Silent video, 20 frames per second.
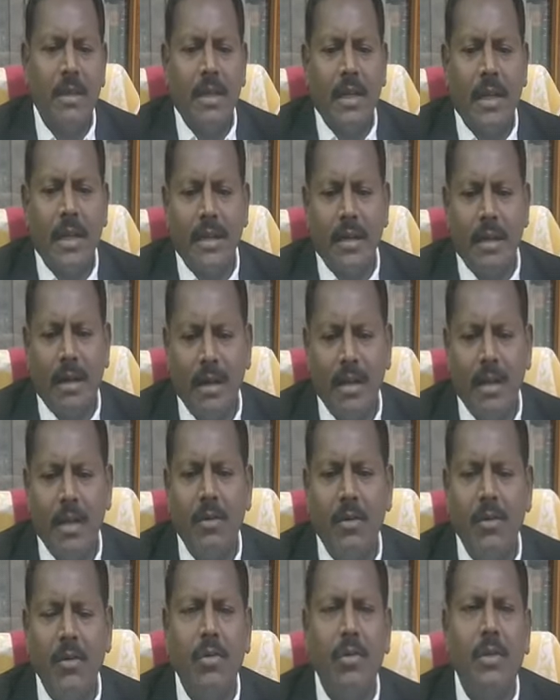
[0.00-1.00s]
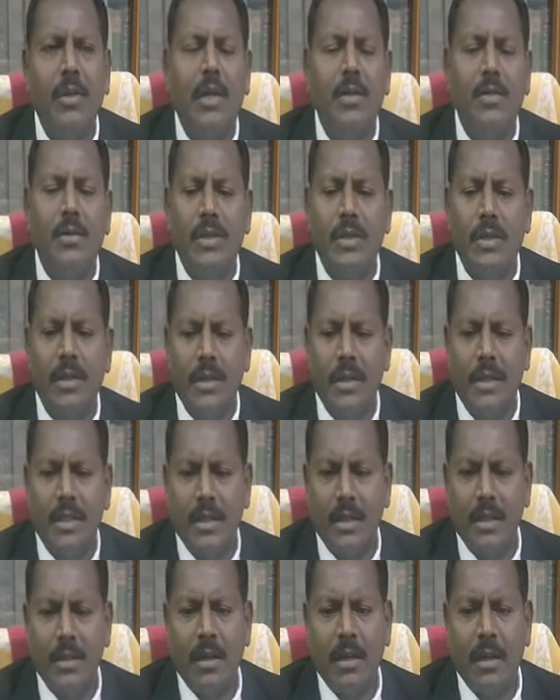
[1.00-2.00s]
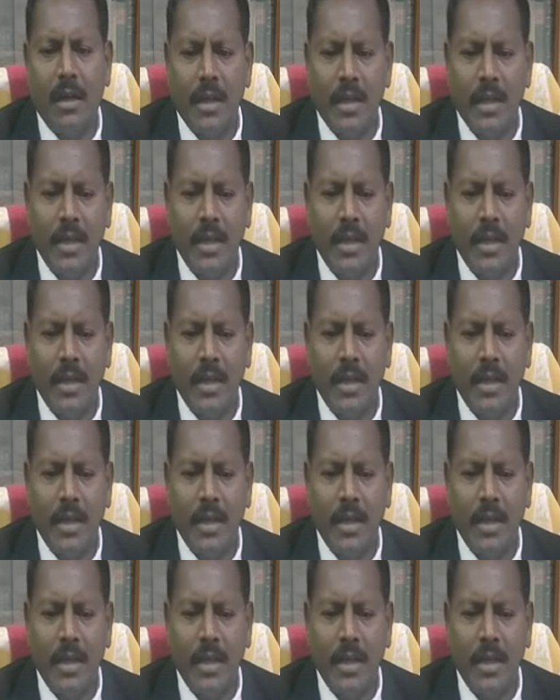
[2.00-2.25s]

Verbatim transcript: and not allowed to have education or